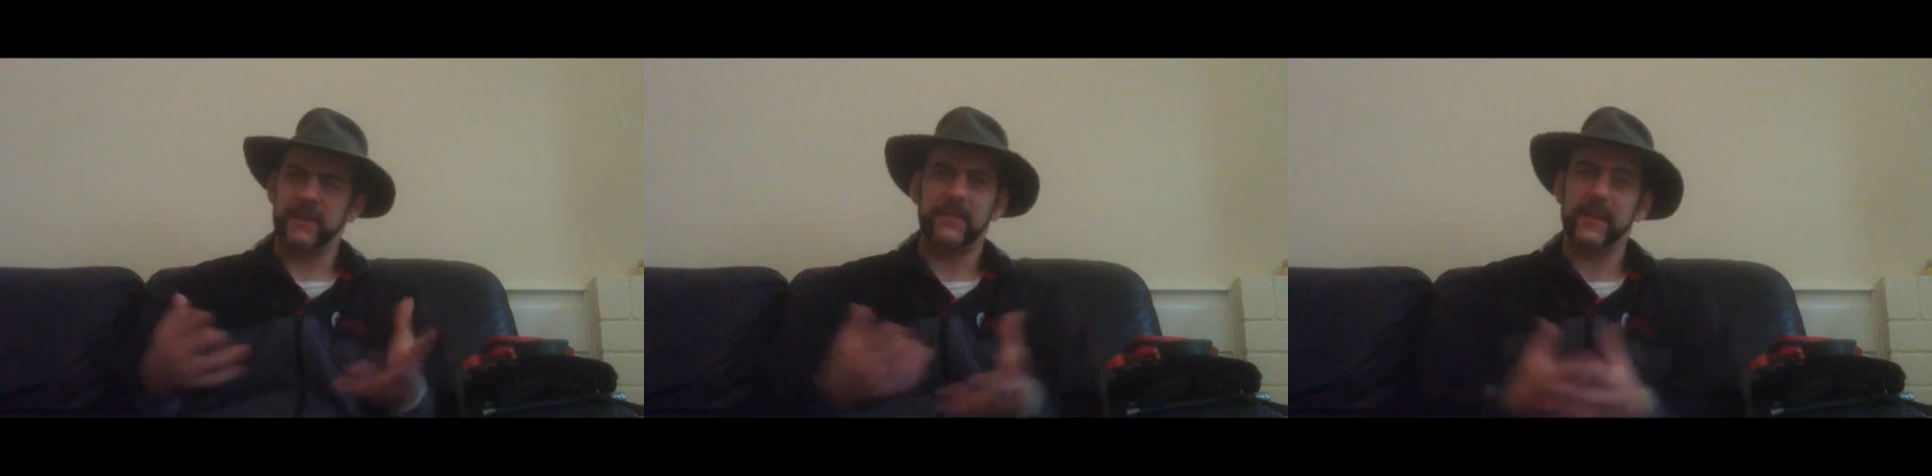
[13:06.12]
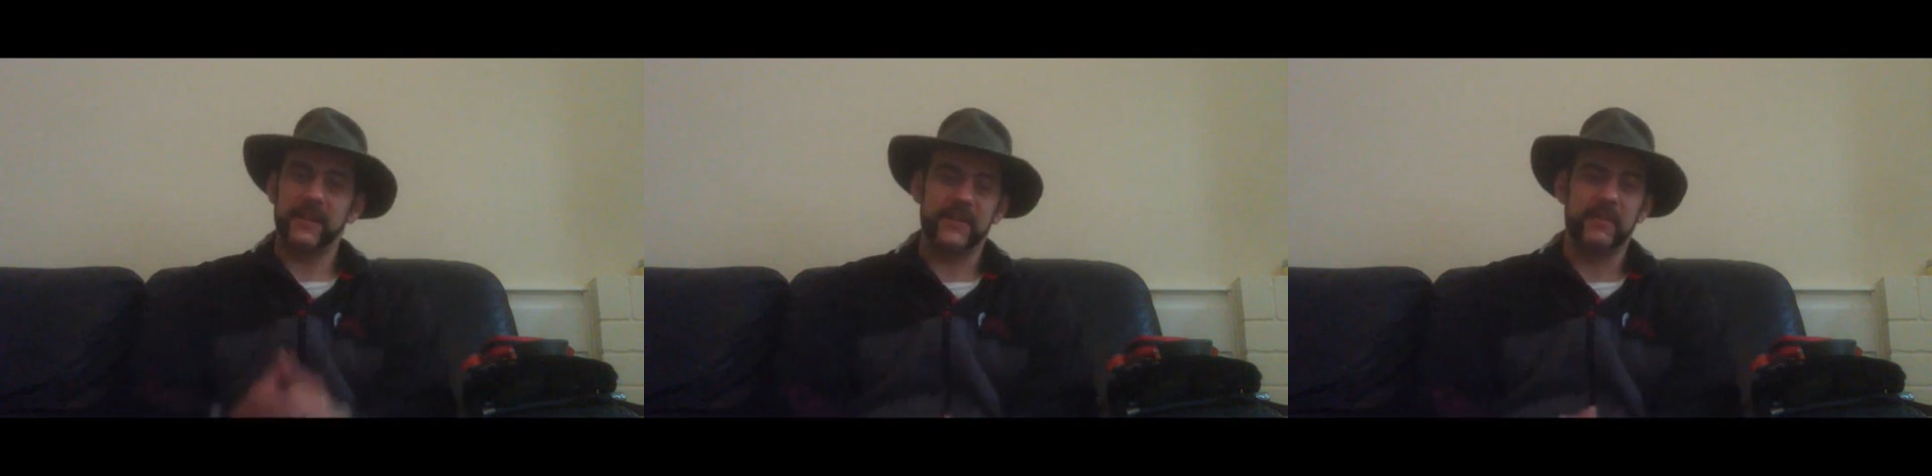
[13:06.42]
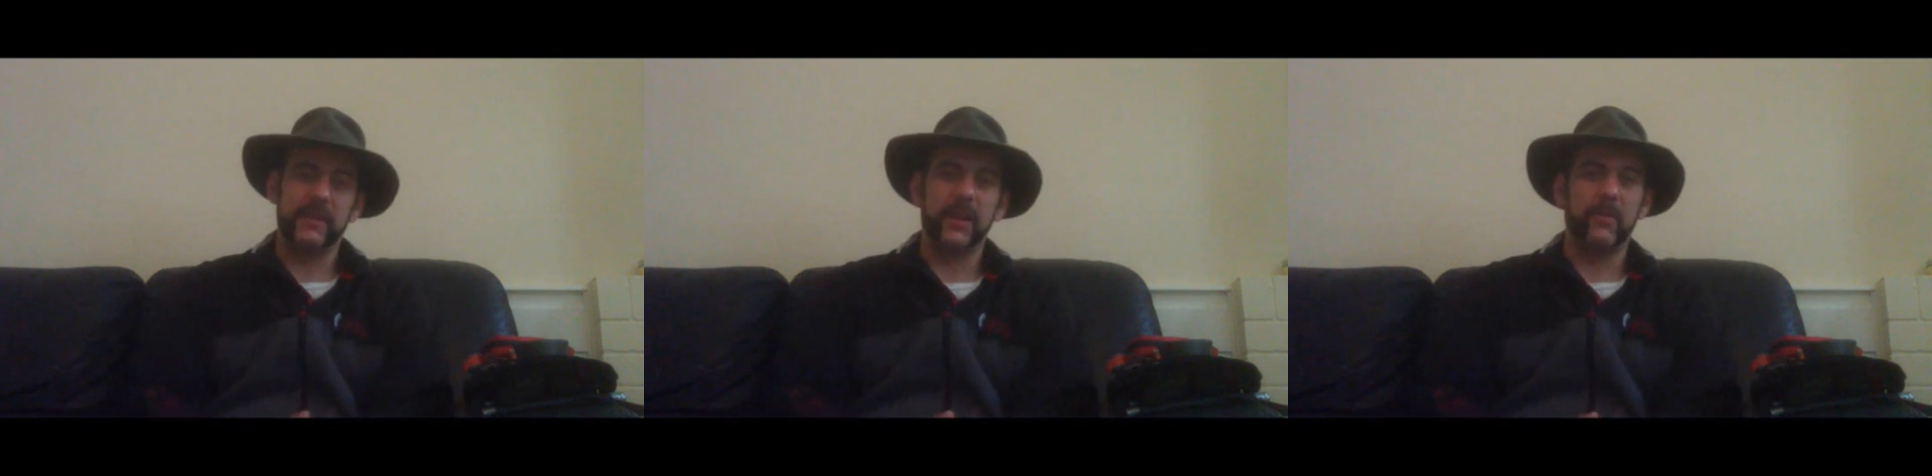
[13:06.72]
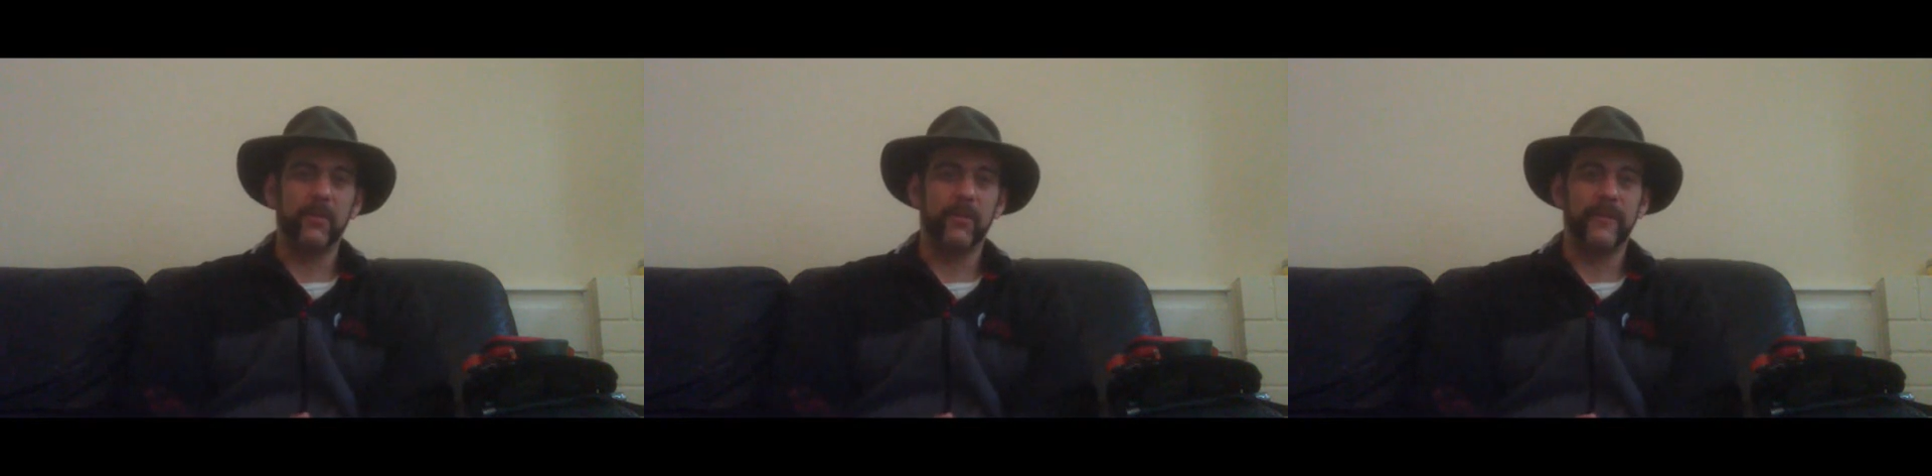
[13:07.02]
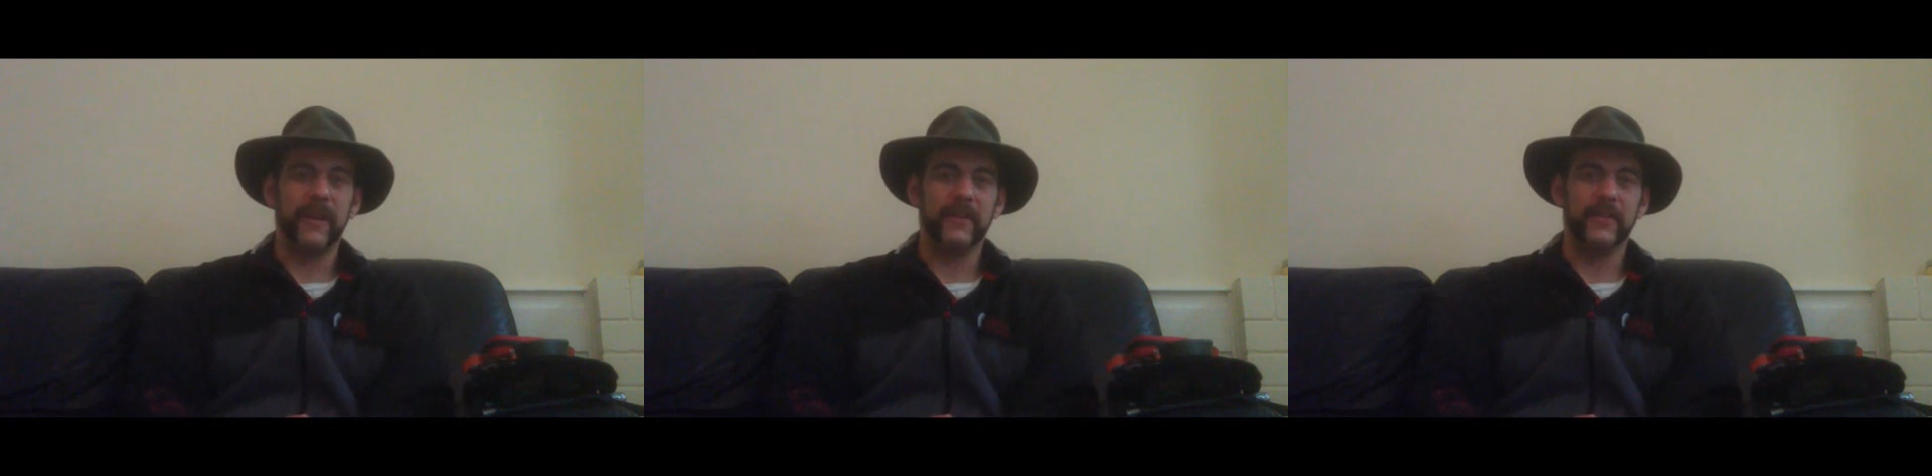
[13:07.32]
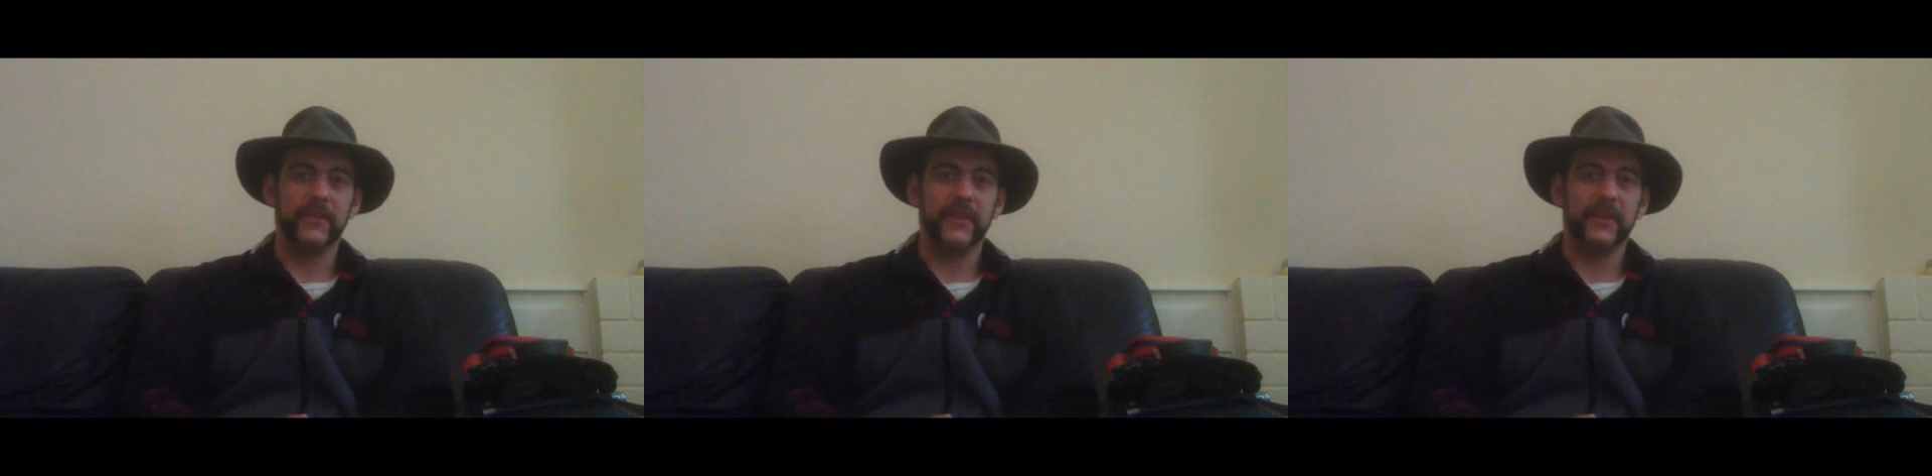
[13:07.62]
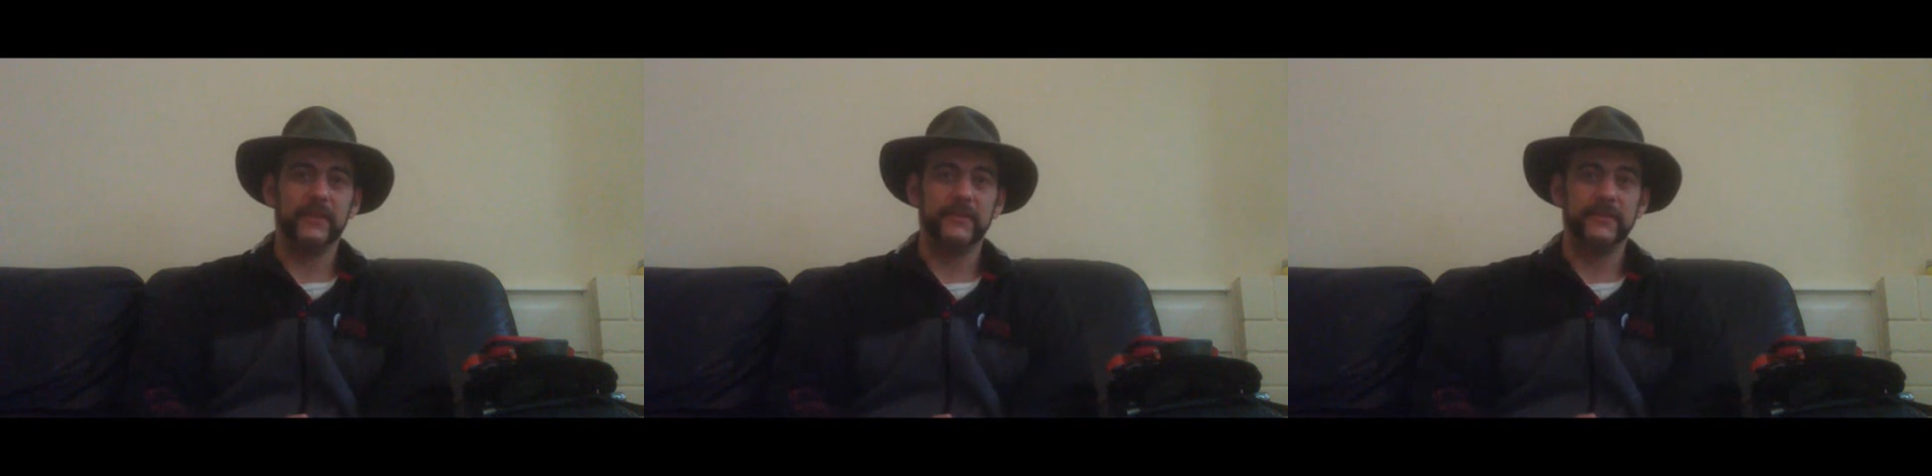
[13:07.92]
and I think it's going to be a lot more fun to
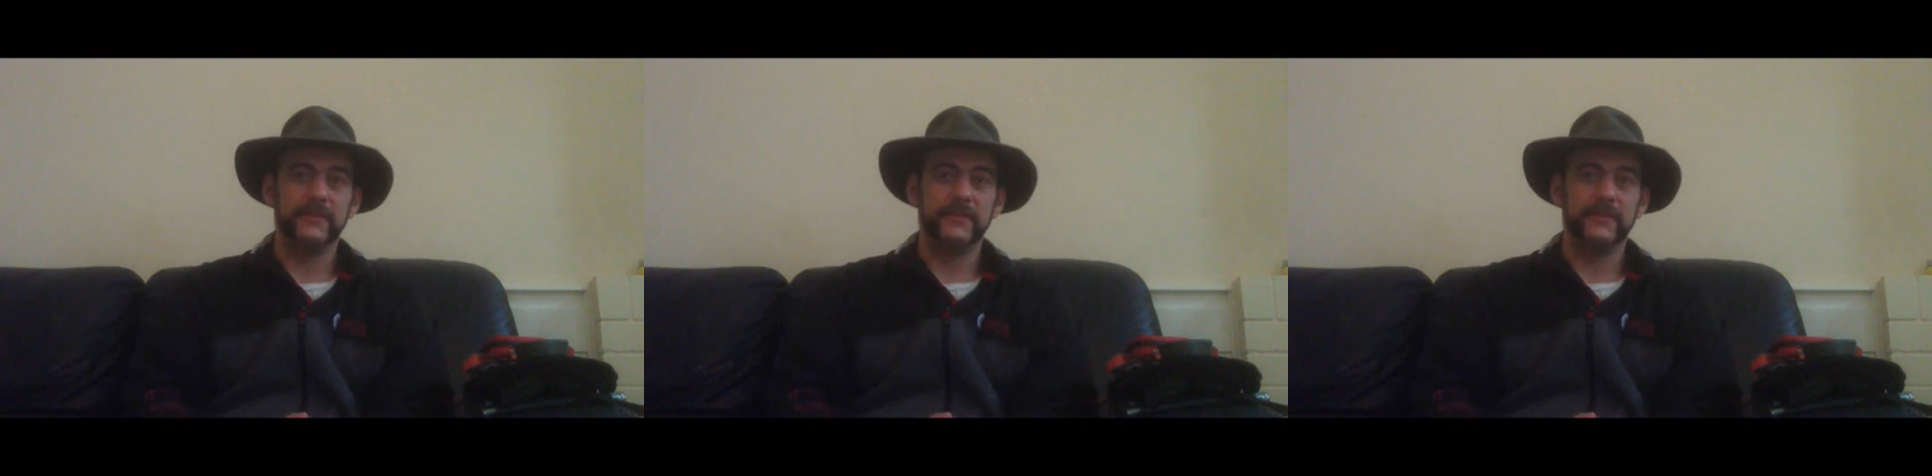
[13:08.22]
do.